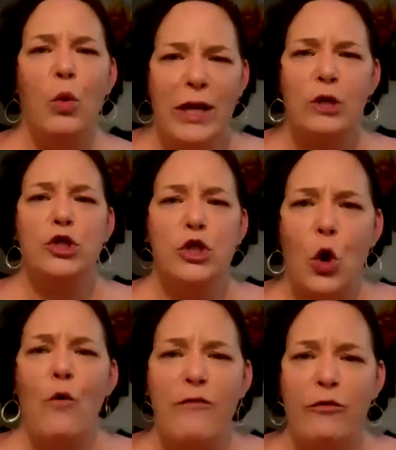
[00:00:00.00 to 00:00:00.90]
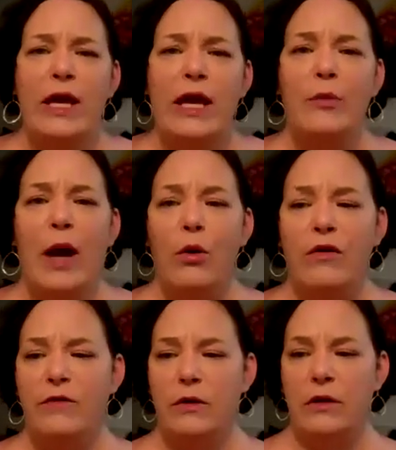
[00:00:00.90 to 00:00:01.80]
We are so freaking
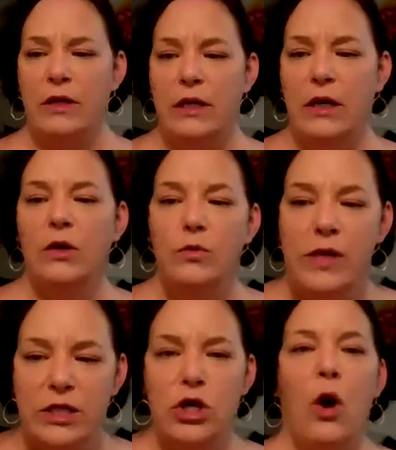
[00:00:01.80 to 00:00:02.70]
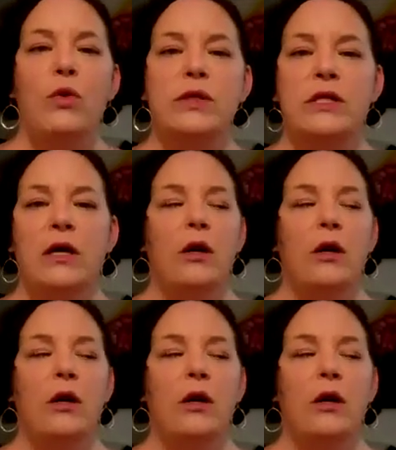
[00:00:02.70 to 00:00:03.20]
powerful. We don't